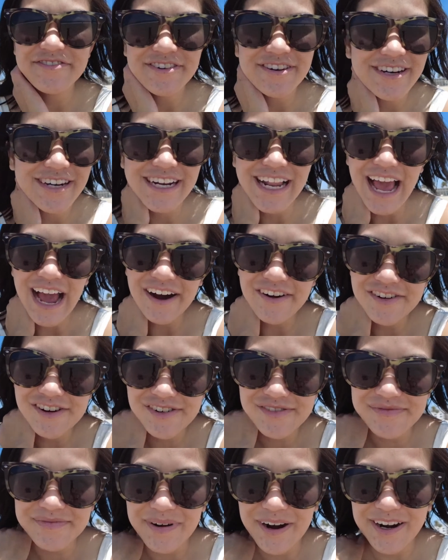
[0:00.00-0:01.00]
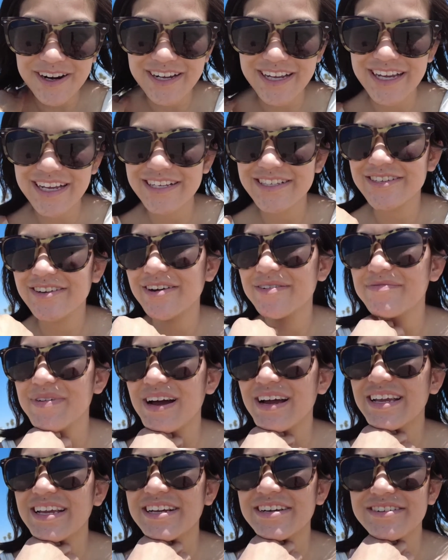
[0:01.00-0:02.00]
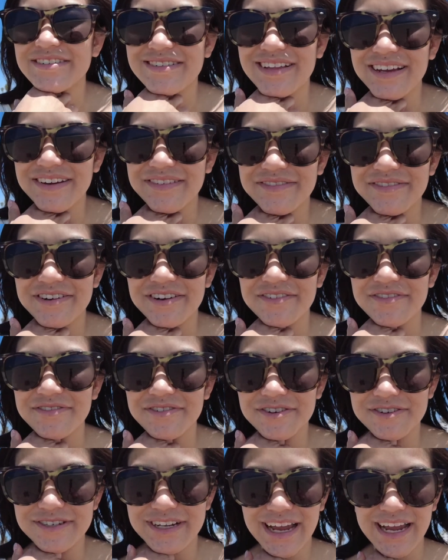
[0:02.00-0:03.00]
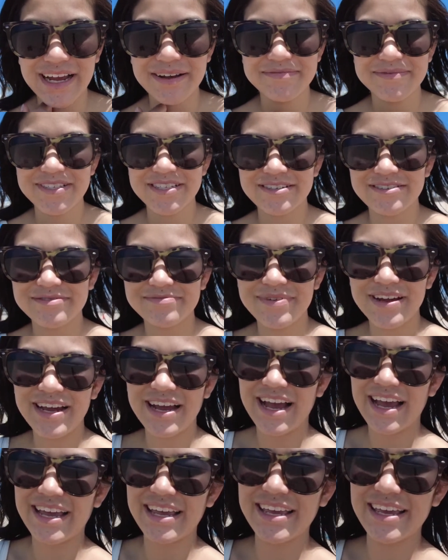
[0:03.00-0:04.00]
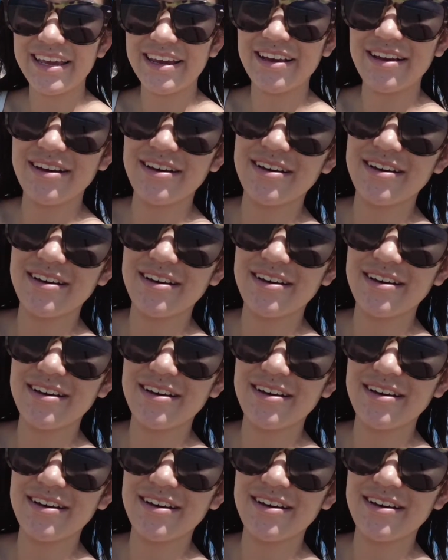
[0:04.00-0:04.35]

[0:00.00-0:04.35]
for an hour of parking so I'm not here like for a full day. I'm still in my hiking